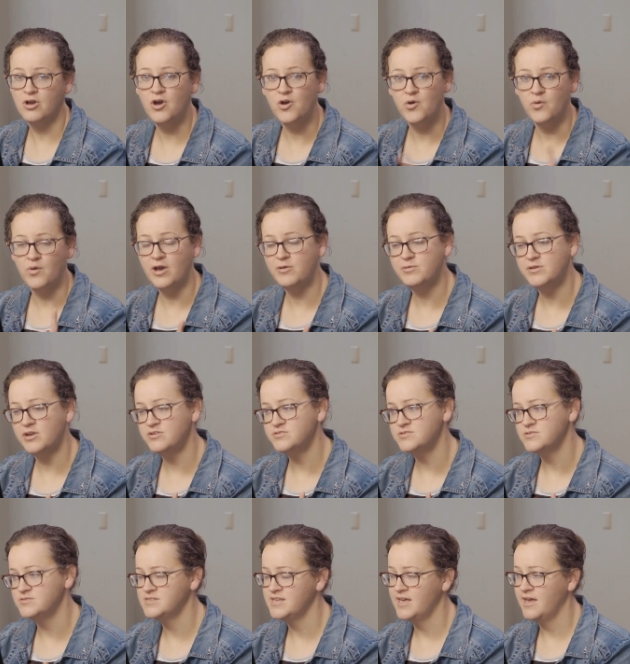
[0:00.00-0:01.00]
Oh, I would
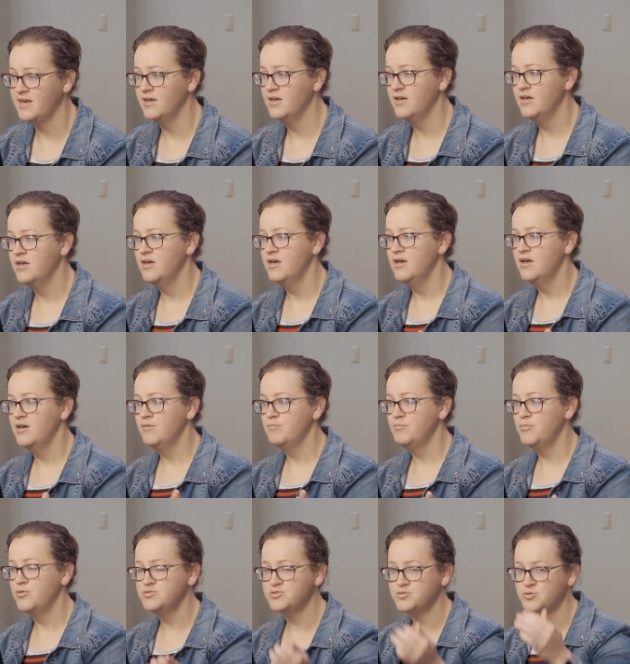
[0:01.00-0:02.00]
also say
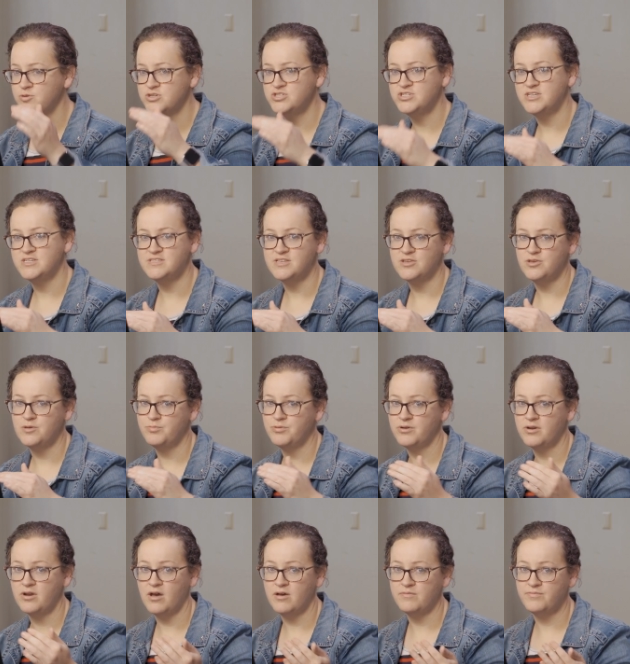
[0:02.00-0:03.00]
most chord sheets that you
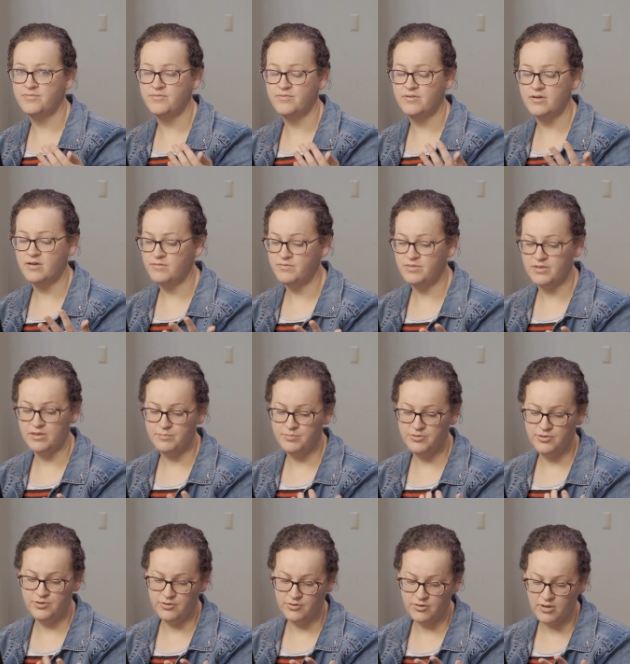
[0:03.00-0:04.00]
print off of the
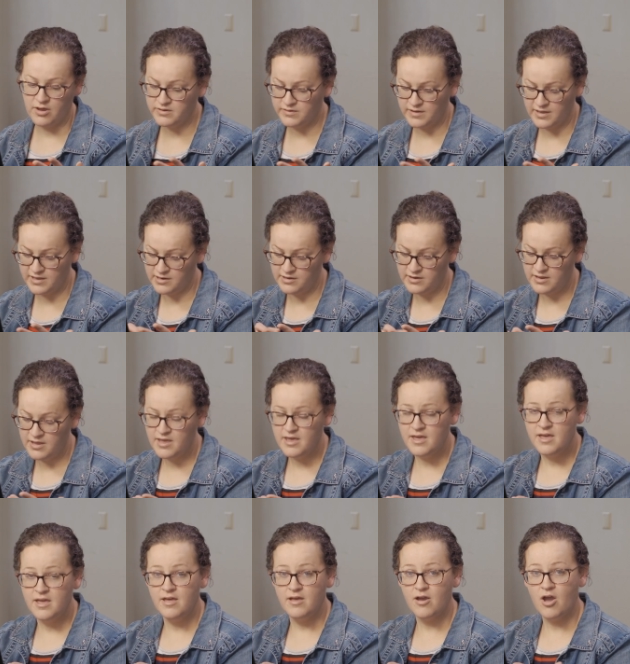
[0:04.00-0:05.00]
computer online
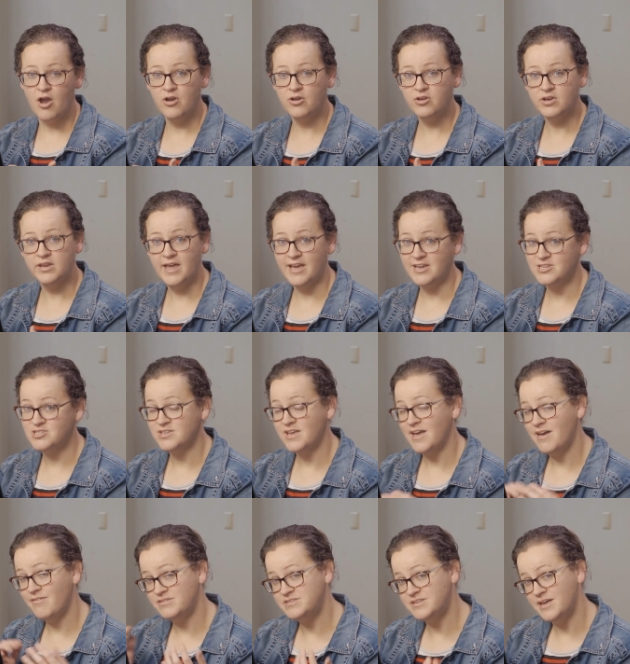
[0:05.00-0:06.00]
aren't going to actually
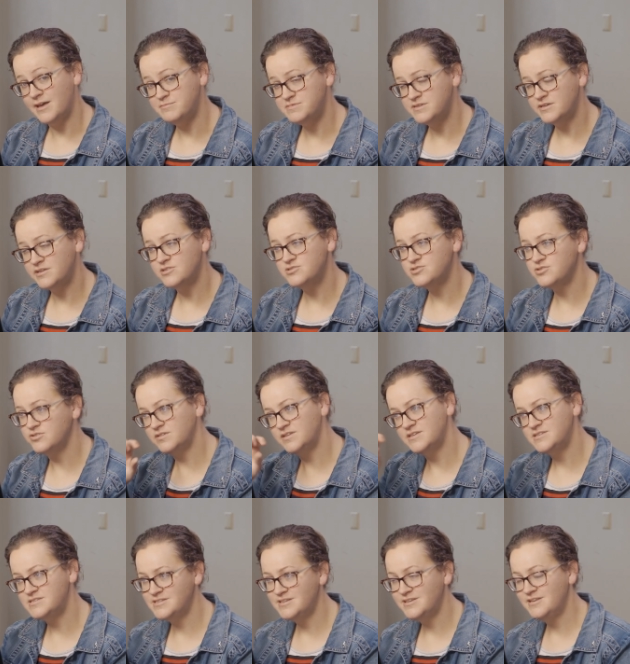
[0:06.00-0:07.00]
have the time signature
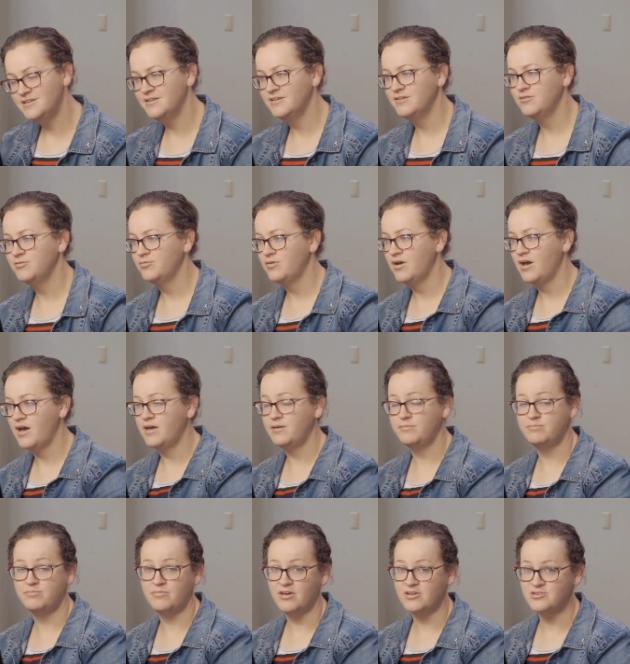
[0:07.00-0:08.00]
listed.
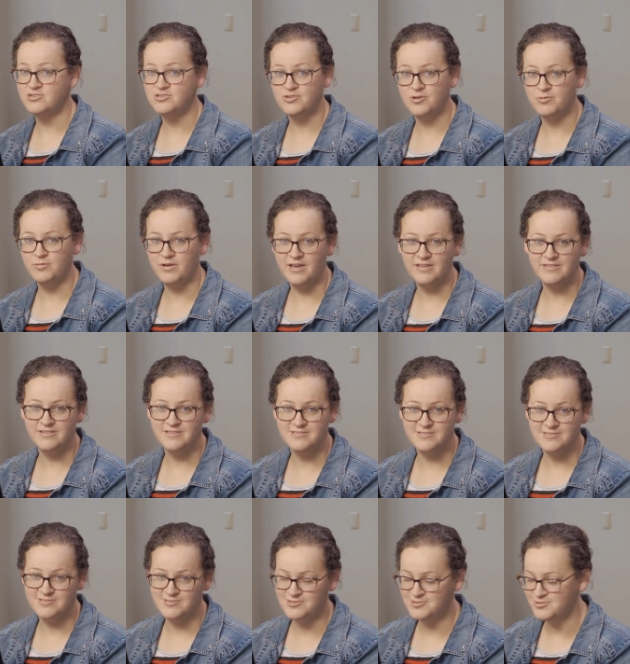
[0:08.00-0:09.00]
I'm not sure why
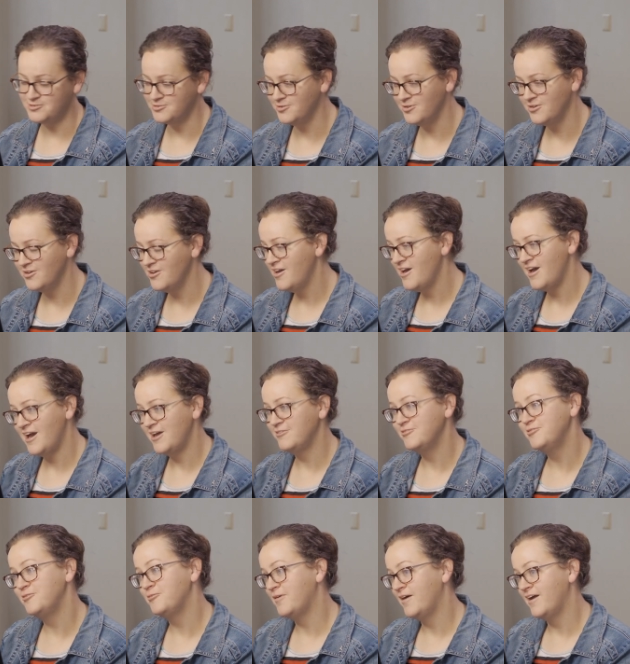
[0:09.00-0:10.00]
this is true. I
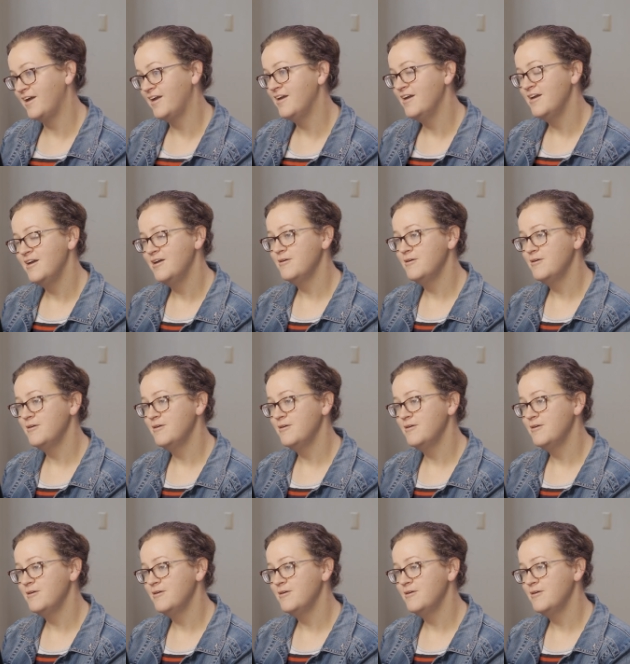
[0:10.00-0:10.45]
don't know why,